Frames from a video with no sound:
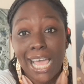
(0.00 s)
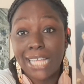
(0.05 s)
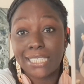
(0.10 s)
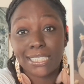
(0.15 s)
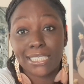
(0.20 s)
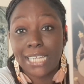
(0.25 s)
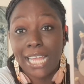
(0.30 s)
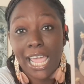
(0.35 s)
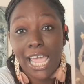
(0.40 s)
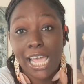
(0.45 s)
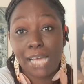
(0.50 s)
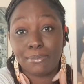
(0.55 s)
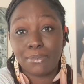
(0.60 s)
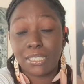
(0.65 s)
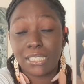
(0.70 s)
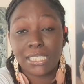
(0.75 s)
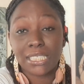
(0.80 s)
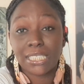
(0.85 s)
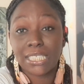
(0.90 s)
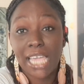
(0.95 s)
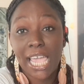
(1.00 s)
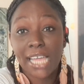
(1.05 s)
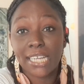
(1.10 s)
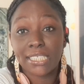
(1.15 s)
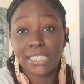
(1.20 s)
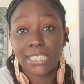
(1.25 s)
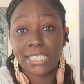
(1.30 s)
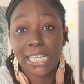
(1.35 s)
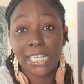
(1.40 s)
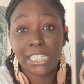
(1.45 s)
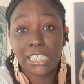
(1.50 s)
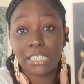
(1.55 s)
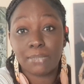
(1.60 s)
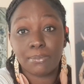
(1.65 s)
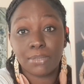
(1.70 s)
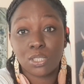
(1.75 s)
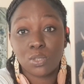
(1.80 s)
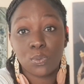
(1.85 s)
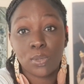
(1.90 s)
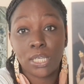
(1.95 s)
not stabbed this cat is standing
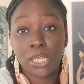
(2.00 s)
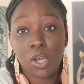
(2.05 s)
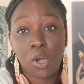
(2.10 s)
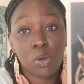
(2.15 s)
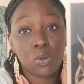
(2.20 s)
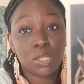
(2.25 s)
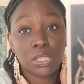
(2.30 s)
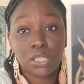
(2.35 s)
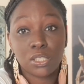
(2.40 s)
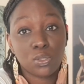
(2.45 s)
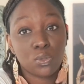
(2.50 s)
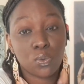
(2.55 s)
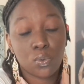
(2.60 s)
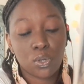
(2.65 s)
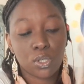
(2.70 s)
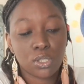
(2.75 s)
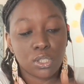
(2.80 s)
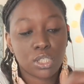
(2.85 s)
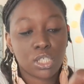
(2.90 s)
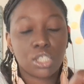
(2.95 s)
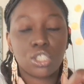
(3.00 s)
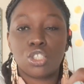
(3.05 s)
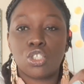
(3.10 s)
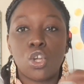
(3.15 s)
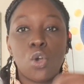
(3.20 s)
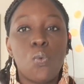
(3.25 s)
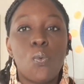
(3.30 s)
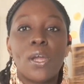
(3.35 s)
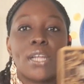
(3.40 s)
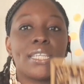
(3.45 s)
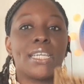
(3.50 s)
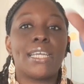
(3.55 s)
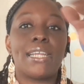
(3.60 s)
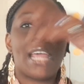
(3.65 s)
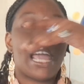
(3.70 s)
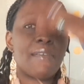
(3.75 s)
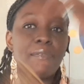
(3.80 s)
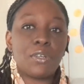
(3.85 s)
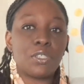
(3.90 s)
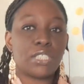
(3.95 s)
in between all these swords because no one
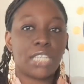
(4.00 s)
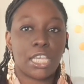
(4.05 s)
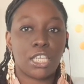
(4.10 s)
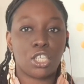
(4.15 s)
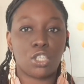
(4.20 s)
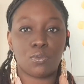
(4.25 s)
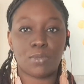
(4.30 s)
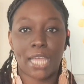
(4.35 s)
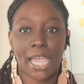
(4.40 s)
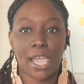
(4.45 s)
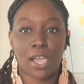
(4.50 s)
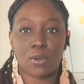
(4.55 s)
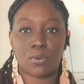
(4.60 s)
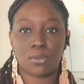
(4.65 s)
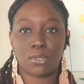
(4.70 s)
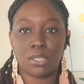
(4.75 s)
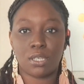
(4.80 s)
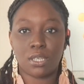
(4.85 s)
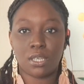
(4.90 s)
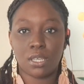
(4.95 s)
could ever take you down